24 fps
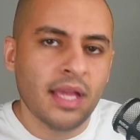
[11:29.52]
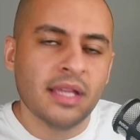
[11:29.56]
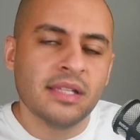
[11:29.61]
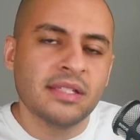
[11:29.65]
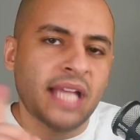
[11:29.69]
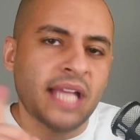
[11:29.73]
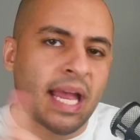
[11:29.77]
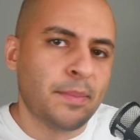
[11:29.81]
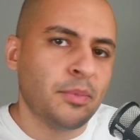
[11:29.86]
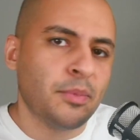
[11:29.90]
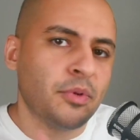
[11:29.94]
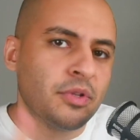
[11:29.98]

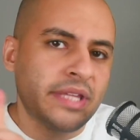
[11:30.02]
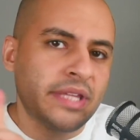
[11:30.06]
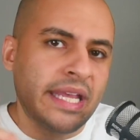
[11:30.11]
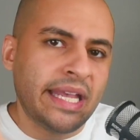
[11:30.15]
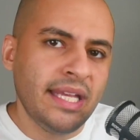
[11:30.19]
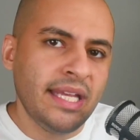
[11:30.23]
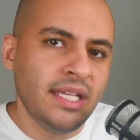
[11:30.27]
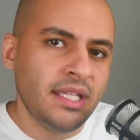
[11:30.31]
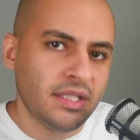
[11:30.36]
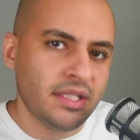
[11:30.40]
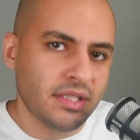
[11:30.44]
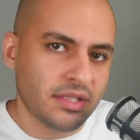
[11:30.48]

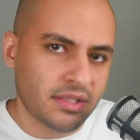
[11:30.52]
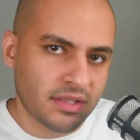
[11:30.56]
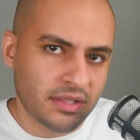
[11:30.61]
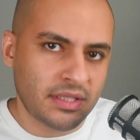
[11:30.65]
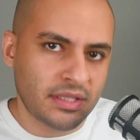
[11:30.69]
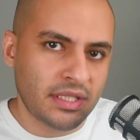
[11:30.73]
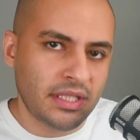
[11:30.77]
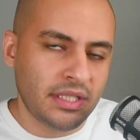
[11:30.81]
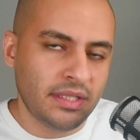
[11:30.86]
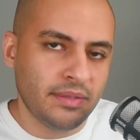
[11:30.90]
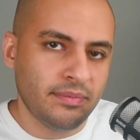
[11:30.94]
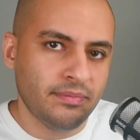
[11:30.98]

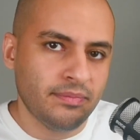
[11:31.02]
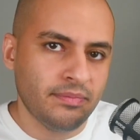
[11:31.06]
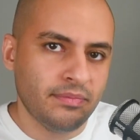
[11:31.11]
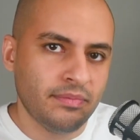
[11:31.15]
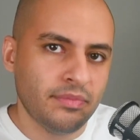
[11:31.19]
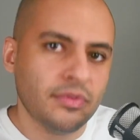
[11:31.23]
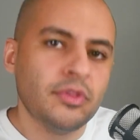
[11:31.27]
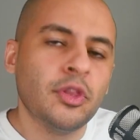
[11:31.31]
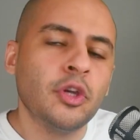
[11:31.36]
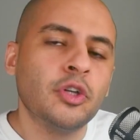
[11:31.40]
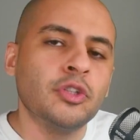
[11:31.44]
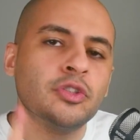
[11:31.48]
Simultaneously,
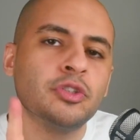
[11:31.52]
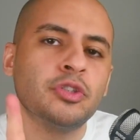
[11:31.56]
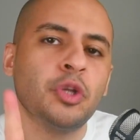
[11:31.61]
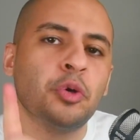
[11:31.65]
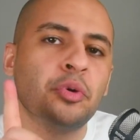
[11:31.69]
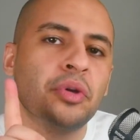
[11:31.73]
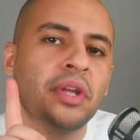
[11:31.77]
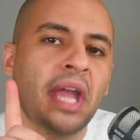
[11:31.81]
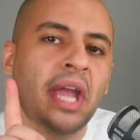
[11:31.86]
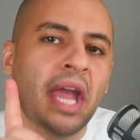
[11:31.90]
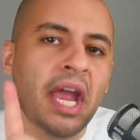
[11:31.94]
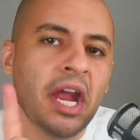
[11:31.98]
there's
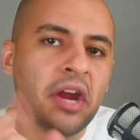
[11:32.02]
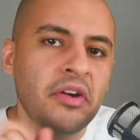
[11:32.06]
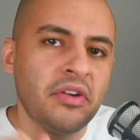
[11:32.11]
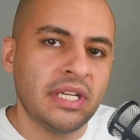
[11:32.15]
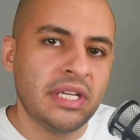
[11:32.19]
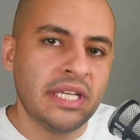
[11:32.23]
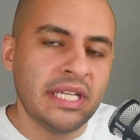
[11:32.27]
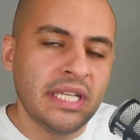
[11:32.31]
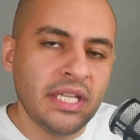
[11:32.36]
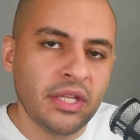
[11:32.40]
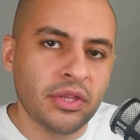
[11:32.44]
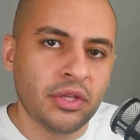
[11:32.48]
no
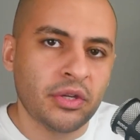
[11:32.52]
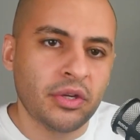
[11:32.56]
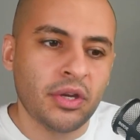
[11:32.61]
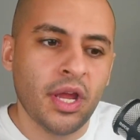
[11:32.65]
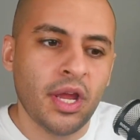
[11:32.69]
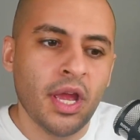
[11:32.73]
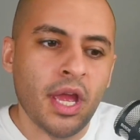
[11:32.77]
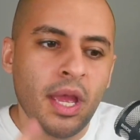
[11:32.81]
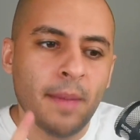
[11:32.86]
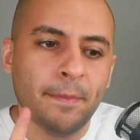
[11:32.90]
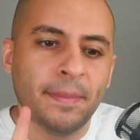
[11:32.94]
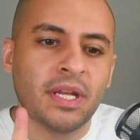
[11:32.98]
carrot either,
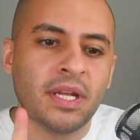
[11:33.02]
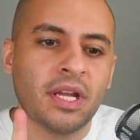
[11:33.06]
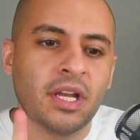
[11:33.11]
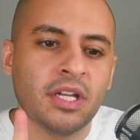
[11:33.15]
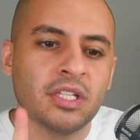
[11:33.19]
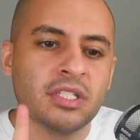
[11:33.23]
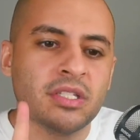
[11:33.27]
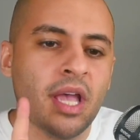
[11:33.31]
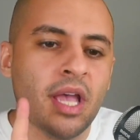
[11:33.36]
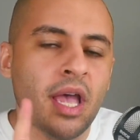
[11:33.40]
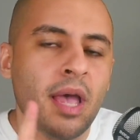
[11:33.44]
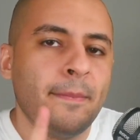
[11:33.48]

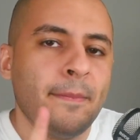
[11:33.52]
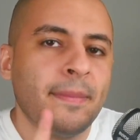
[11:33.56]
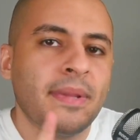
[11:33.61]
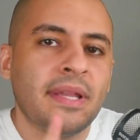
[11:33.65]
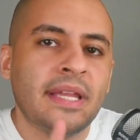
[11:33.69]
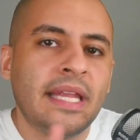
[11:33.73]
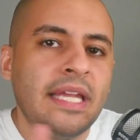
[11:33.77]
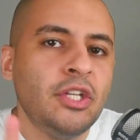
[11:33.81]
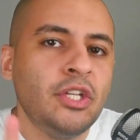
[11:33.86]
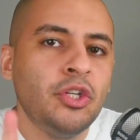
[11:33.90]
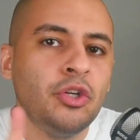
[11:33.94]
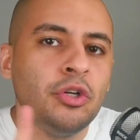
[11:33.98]
because
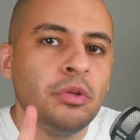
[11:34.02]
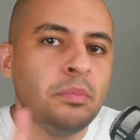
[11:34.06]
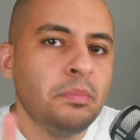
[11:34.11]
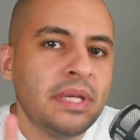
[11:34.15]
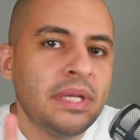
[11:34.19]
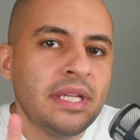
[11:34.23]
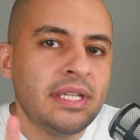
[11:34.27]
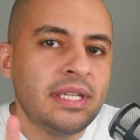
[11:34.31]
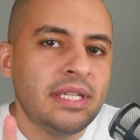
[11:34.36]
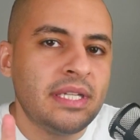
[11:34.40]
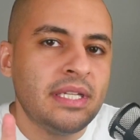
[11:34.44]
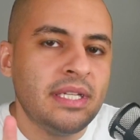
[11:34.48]
Millennial
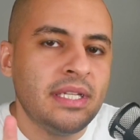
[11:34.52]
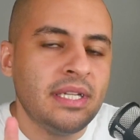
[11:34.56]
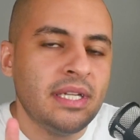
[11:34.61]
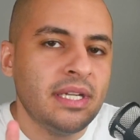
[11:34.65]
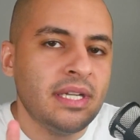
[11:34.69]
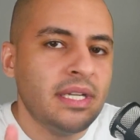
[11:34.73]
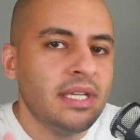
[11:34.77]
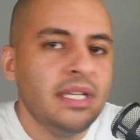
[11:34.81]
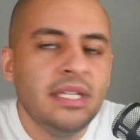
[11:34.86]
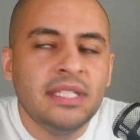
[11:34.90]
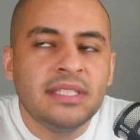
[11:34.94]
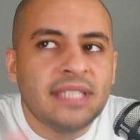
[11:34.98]
Millie,
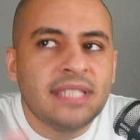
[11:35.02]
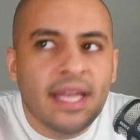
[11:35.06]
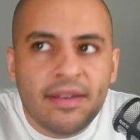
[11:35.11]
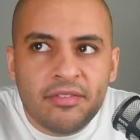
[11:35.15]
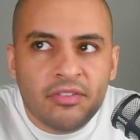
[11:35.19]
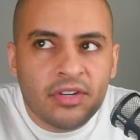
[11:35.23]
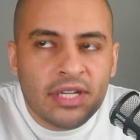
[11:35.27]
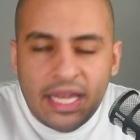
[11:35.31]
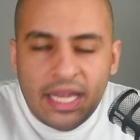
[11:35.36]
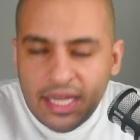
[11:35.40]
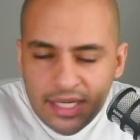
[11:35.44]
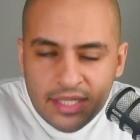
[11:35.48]
he's
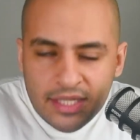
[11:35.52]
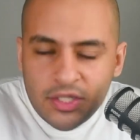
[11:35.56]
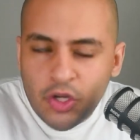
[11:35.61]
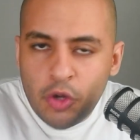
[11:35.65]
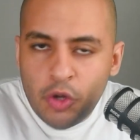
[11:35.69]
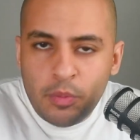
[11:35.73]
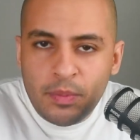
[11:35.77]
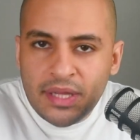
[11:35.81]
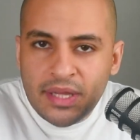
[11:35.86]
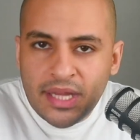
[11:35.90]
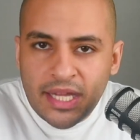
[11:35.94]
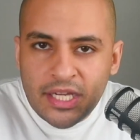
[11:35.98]
never getting
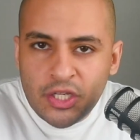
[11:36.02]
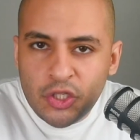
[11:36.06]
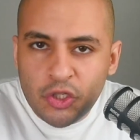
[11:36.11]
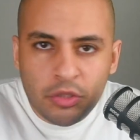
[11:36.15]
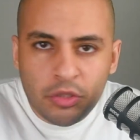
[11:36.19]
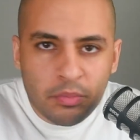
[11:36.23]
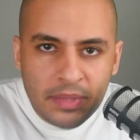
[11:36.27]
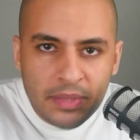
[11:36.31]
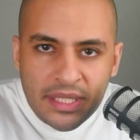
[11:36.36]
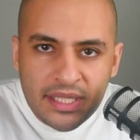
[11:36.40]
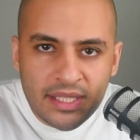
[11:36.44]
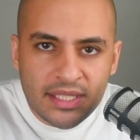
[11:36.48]
no
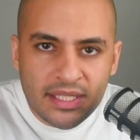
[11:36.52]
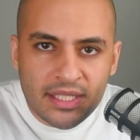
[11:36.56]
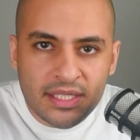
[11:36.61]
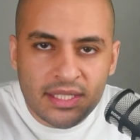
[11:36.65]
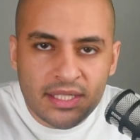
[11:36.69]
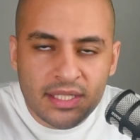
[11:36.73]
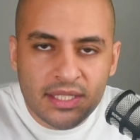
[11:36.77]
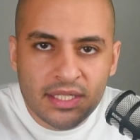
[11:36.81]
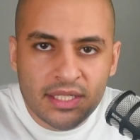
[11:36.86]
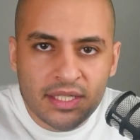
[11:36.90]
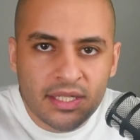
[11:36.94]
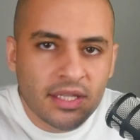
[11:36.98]
Millennial
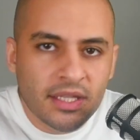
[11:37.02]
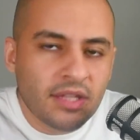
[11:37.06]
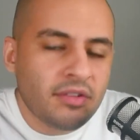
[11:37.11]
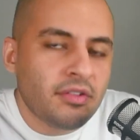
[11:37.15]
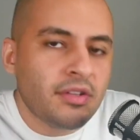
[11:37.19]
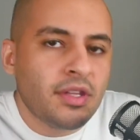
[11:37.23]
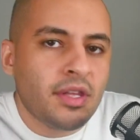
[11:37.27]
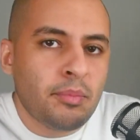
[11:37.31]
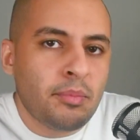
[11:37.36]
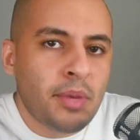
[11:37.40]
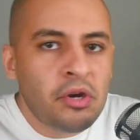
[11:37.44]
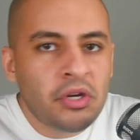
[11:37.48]
Millie.
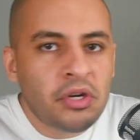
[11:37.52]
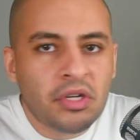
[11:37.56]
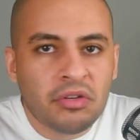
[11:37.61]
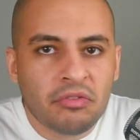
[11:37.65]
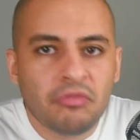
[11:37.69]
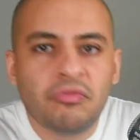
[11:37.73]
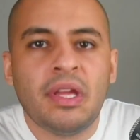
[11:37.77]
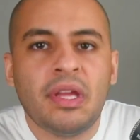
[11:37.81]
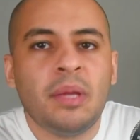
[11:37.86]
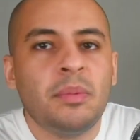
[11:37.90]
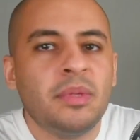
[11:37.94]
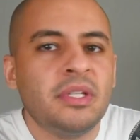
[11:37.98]
The American
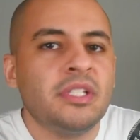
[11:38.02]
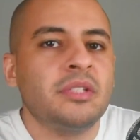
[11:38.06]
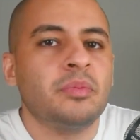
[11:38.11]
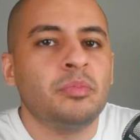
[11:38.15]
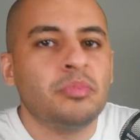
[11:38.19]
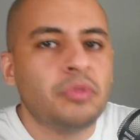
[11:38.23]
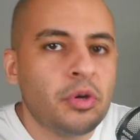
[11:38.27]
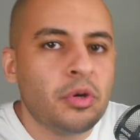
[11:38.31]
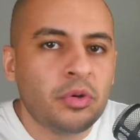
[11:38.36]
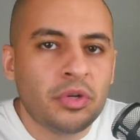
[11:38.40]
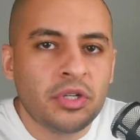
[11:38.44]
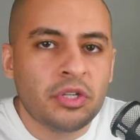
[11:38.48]
family is
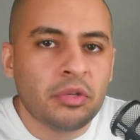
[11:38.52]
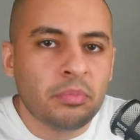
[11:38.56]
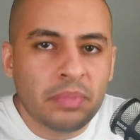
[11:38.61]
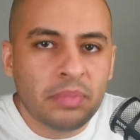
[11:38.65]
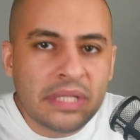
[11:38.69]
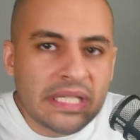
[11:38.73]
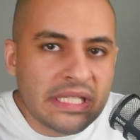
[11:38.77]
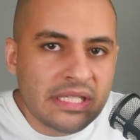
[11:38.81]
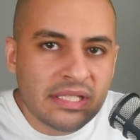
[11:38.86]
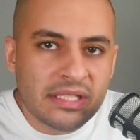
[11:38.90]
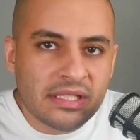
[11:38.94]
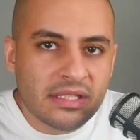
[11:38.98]
broken to
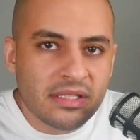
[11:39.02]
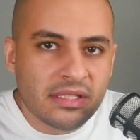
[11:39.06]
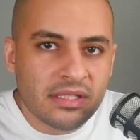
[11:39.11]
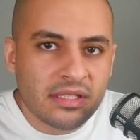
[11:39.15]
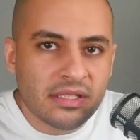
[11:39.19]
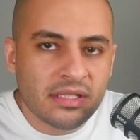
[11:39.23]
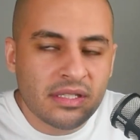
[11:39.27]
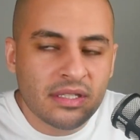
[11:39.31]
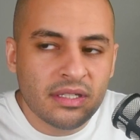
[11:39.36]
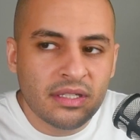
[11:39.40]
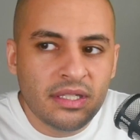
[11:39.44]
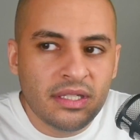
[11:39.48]
pieces.
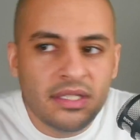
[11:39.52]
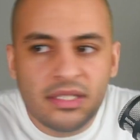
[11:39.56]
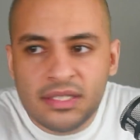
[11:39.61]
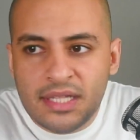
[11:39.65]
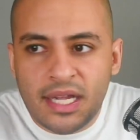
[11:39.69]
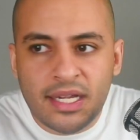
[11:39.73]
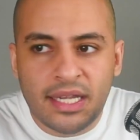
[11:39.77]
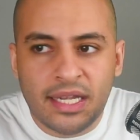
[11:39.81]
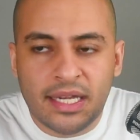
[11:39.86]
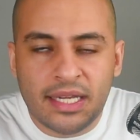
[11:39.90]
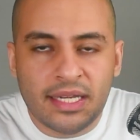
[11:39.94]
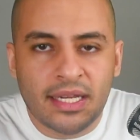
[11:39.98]
He's
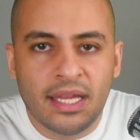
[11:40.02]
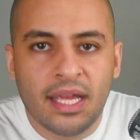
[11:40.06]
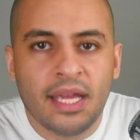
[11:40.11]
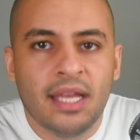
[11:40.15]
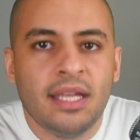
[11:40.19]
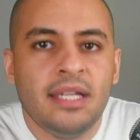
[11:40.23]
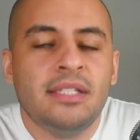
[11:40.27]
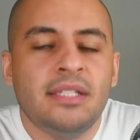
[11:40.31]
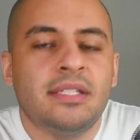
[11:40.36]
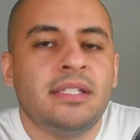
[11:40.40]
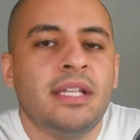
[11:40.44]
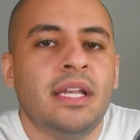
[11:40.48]
not getting,
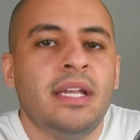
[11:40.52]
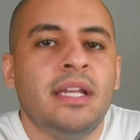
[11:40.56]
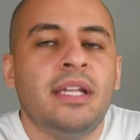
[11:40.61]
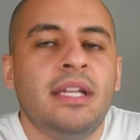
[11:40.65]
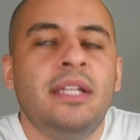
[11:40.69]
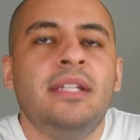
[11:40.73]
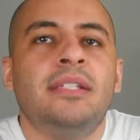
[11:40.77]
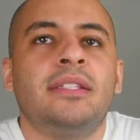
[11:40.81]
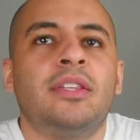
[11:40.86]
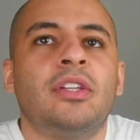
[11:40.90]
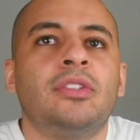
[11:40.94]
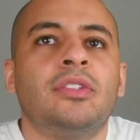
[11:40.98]

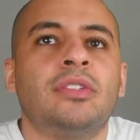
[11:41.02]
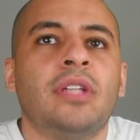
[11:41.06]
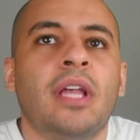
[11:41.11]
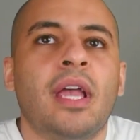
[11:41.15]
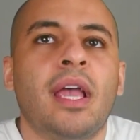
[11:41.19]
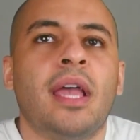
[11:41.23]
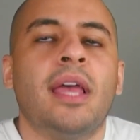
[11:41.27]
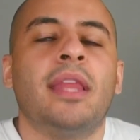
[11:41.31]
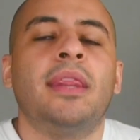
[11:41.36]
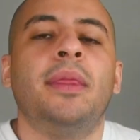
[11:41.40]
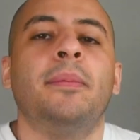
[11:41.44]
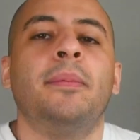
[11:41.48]

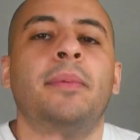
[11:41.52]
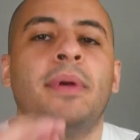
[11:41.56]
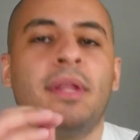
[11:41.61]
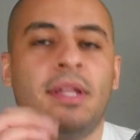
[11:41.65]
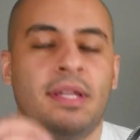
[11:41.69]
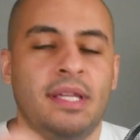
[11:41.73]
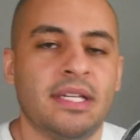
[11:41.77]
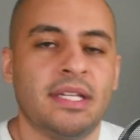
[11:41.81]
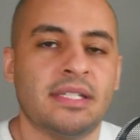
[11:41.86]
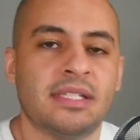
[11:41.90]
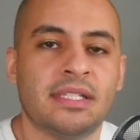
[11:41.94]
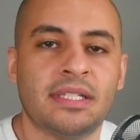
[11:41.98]

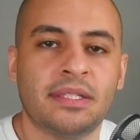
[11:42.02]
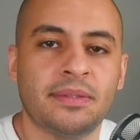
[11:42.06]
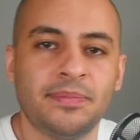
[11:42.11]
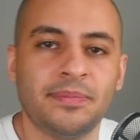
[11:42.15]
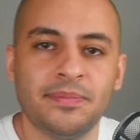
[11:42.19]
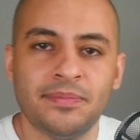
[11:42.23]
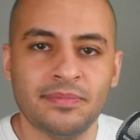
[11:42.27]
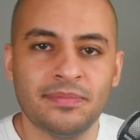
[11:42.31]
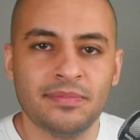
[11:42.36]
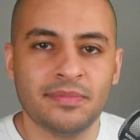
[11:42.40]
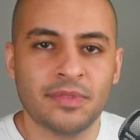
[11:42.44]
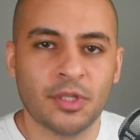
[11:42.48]
listen
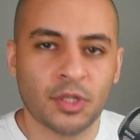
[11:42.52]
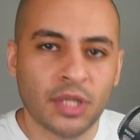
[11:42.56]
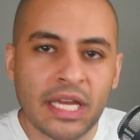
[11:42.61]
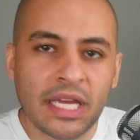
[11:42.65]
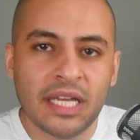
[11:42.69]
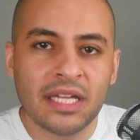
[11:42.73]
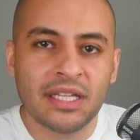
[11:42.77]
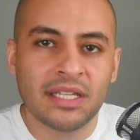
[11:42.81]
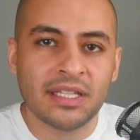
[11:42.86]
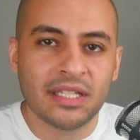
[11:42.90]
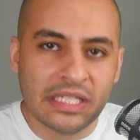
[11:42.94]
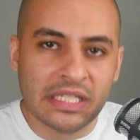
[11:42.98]

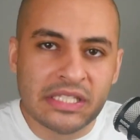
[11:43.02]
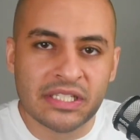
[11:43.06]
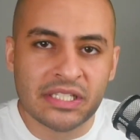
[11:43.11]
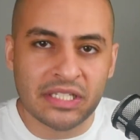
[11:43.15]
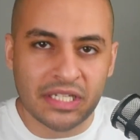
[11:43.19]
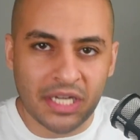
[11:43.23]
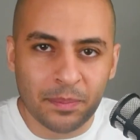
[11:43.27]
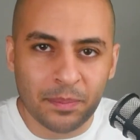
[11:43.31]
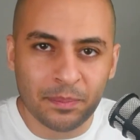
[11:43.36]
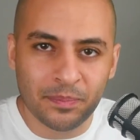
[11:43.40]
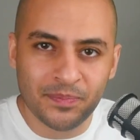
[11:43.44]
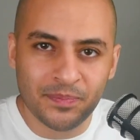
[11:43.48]

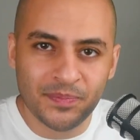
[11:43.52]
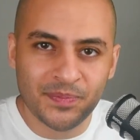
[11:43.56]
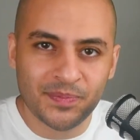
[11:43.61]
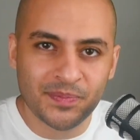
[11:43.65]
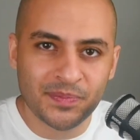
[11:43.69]
up.